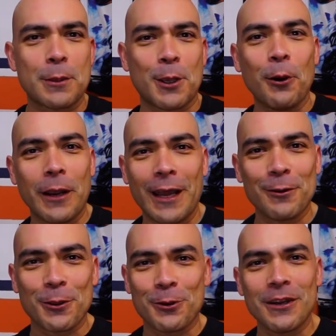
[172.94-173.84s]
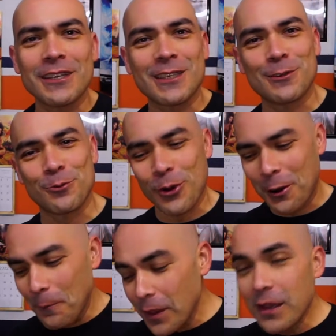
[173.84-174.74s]
don't handle the criticism
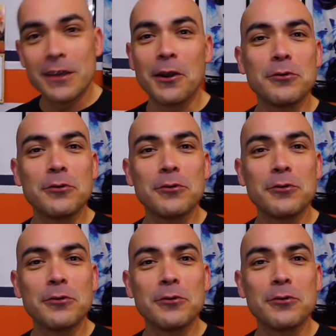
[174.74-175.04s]
well. You know,